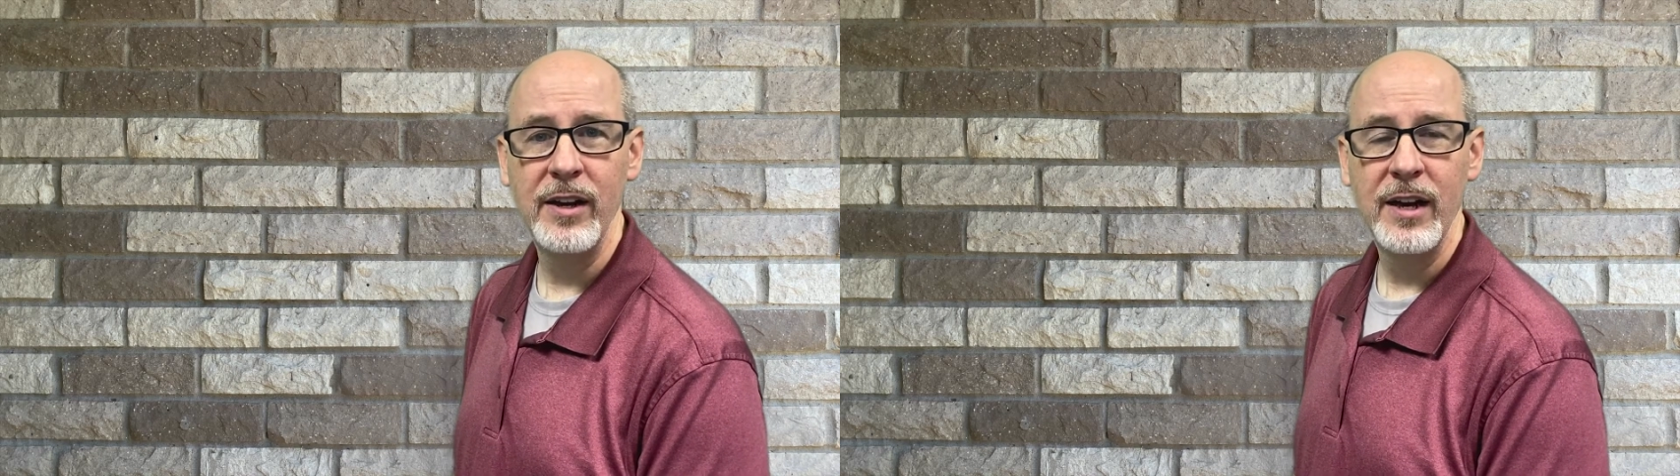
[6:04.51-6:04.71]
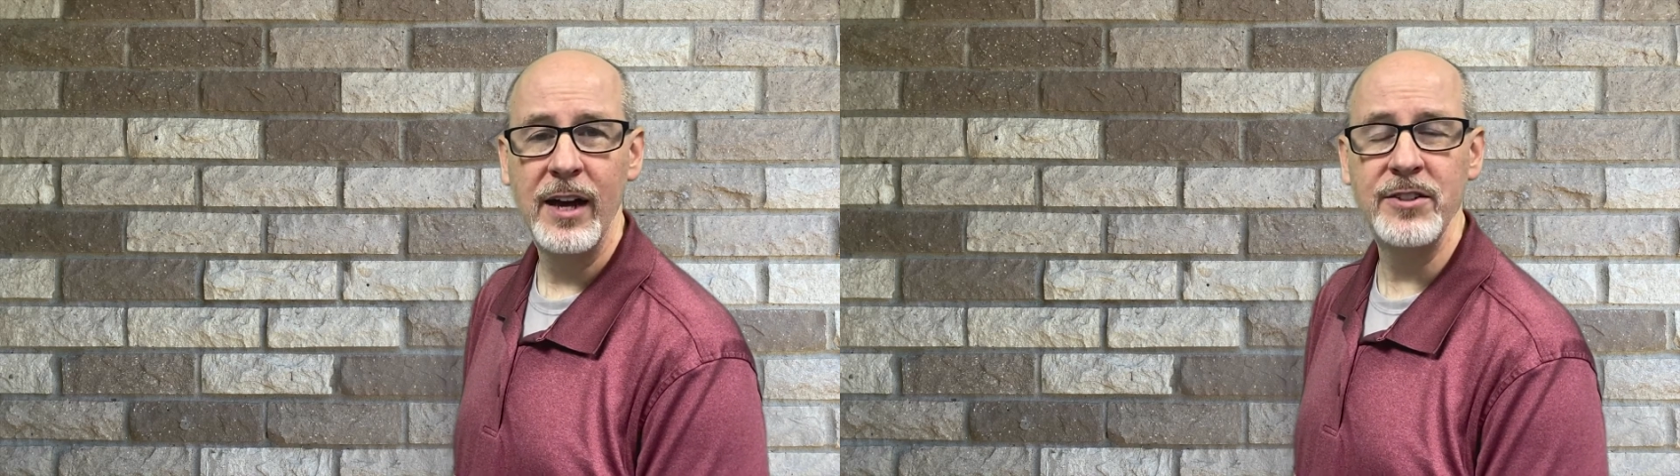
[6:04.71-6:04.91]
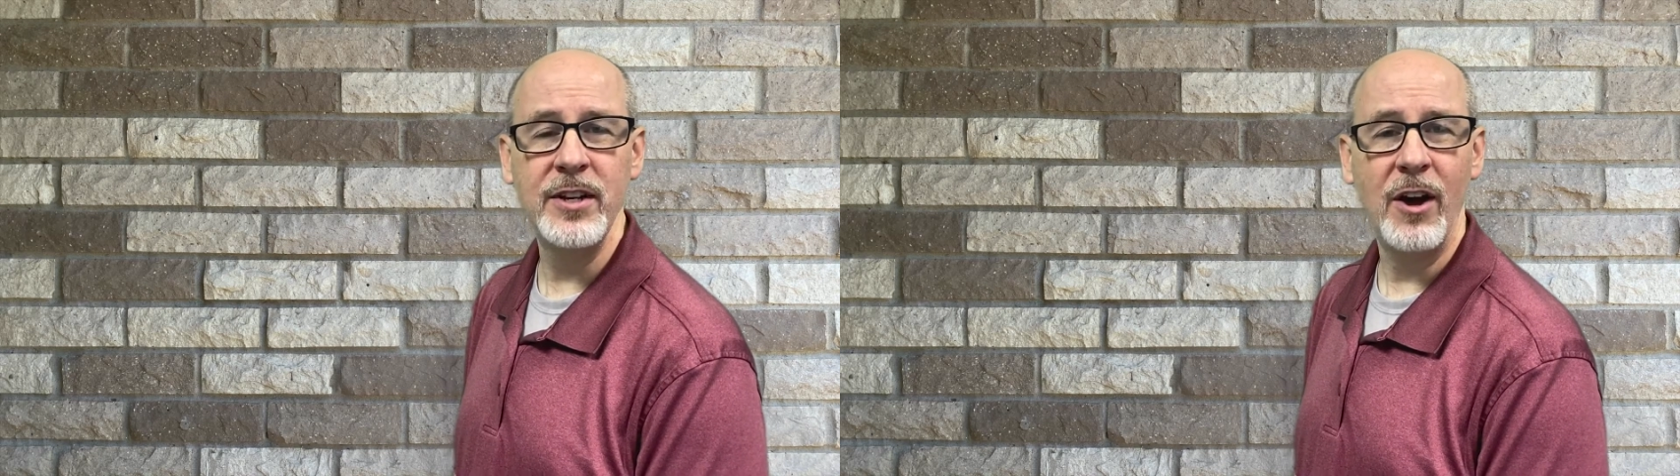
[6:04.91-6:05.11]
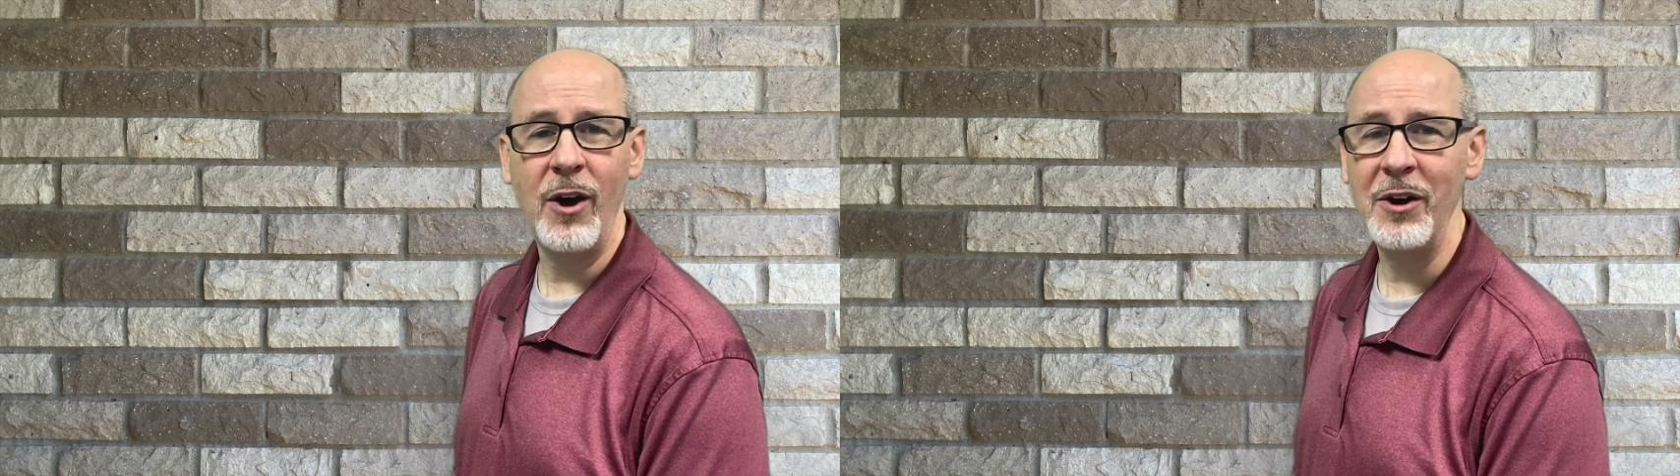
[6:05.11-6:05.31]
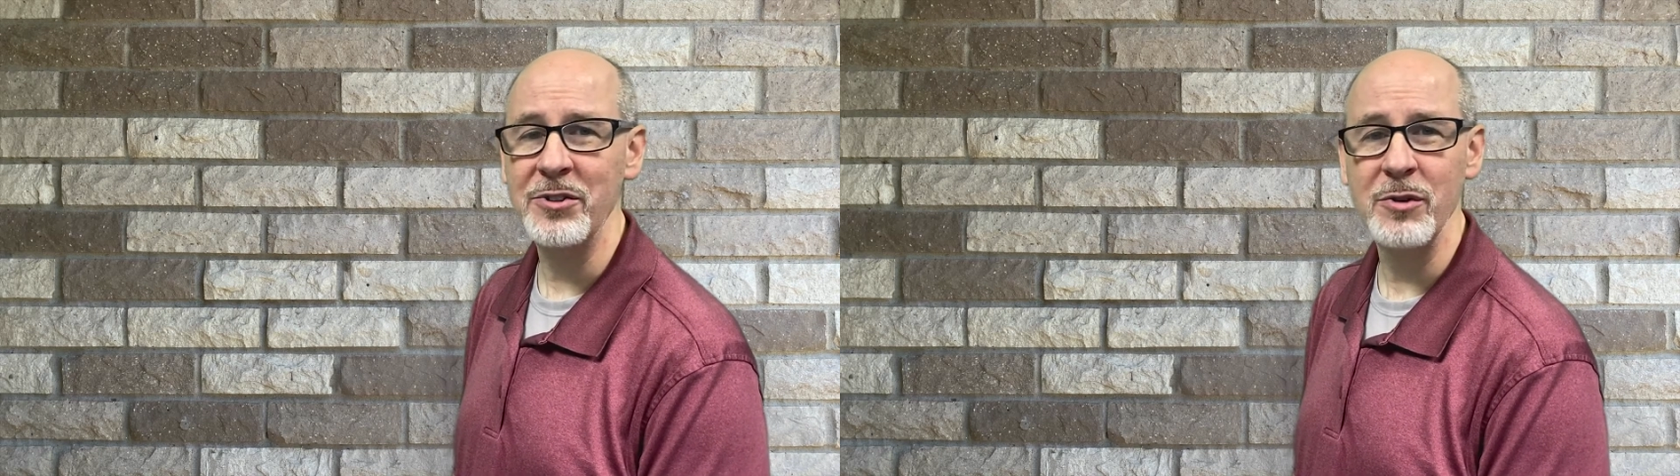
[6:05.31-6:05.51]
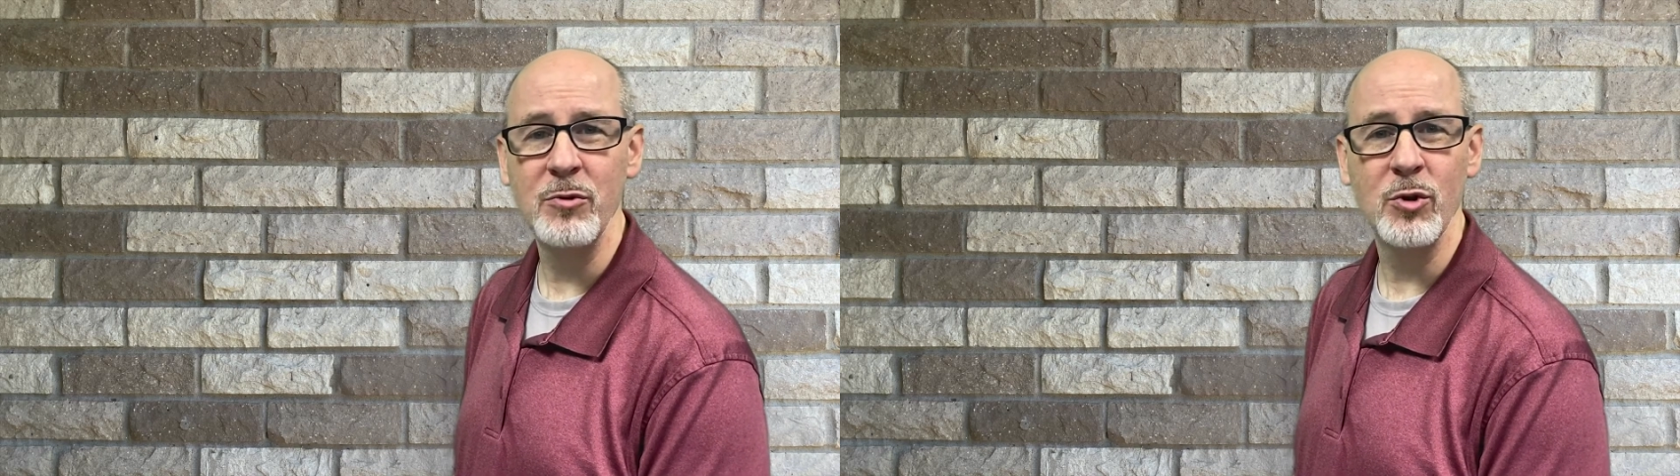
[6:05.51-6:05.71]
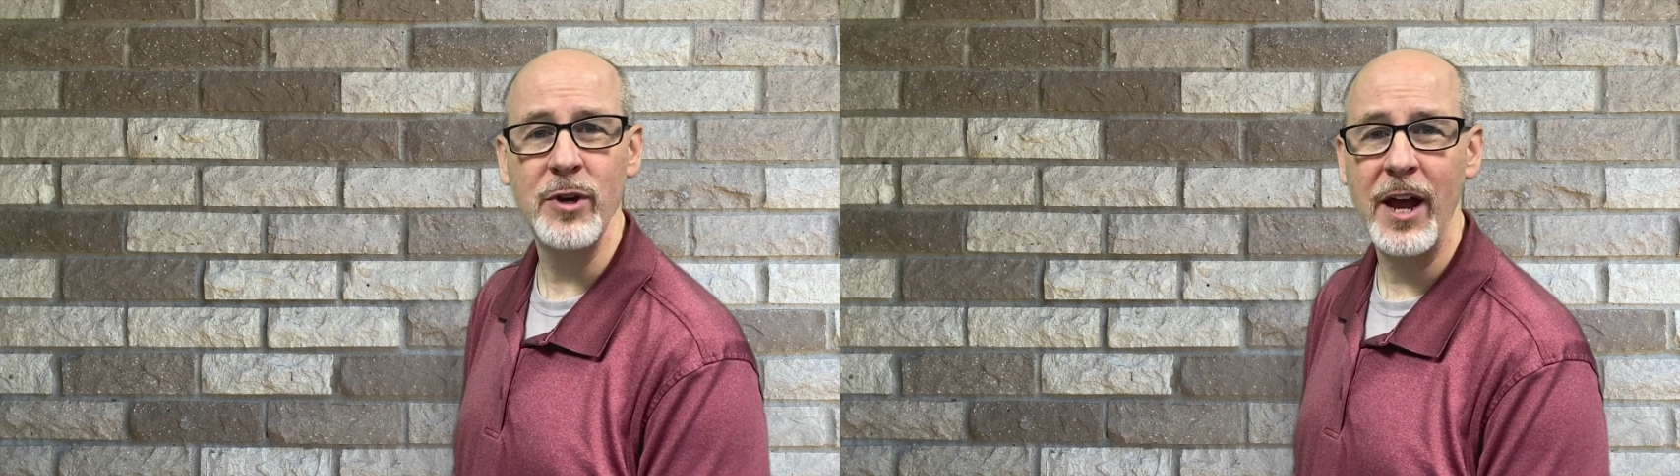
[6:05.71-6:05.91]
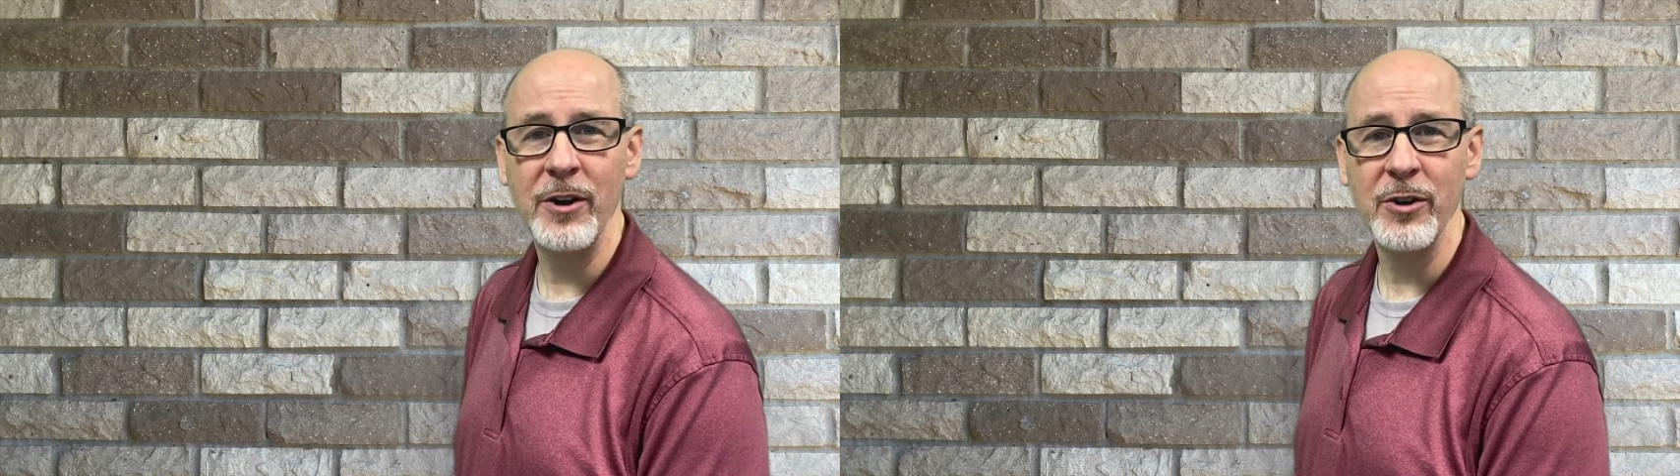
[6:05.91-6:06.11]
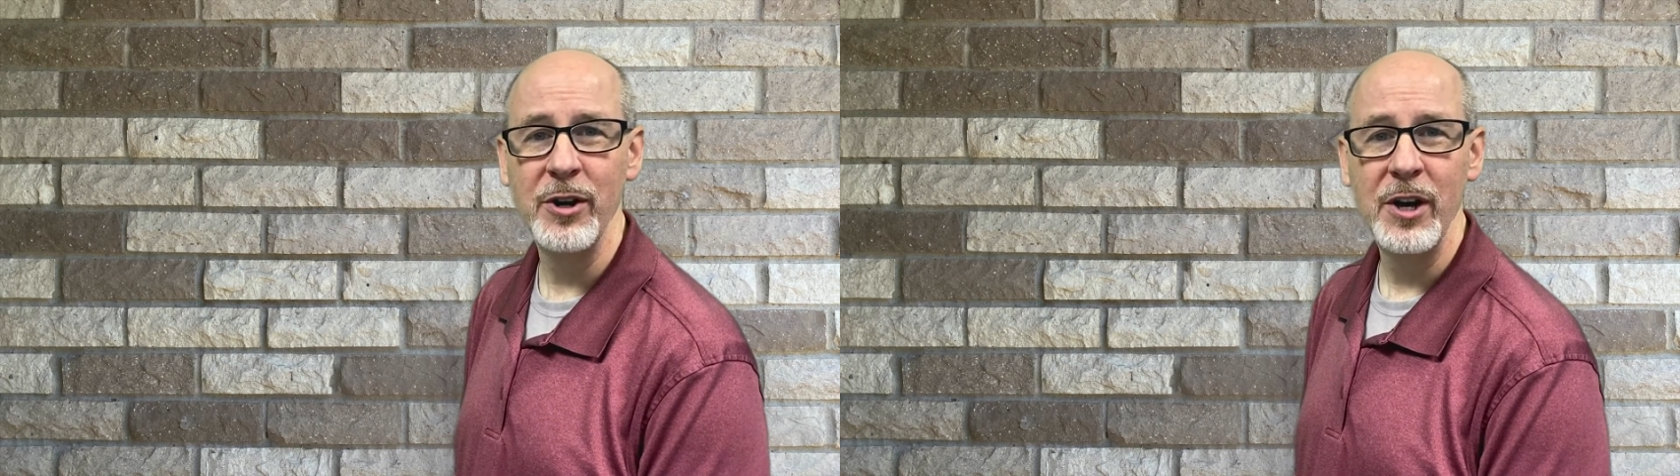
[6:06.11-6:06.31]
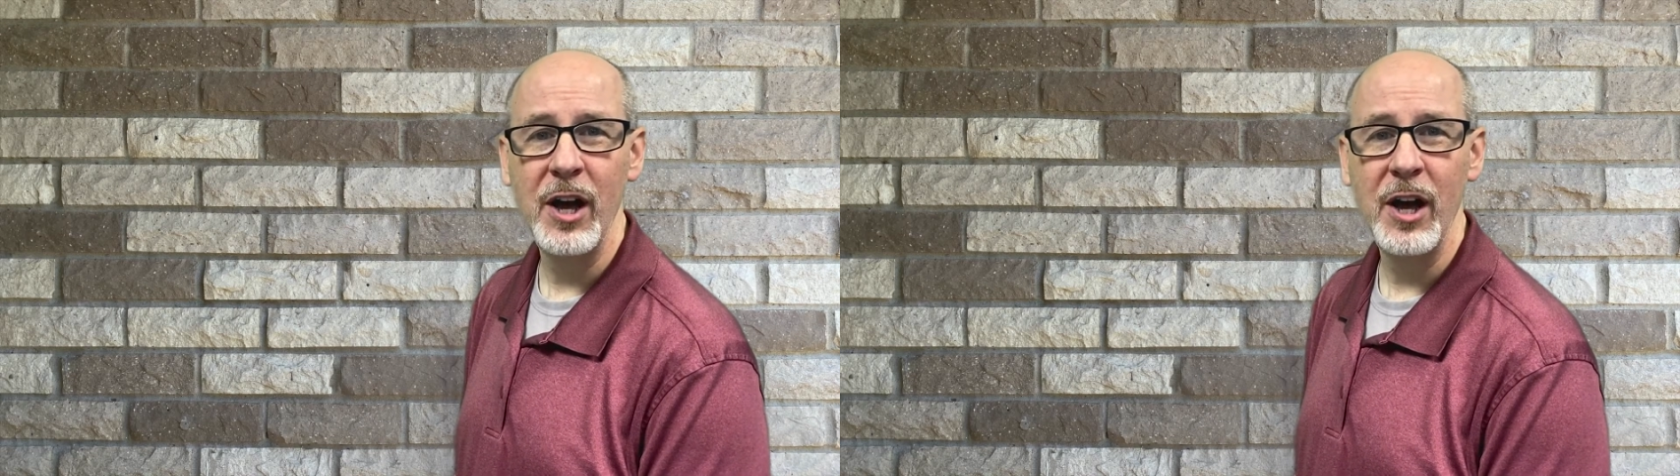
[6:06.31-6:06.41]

as the awesome creator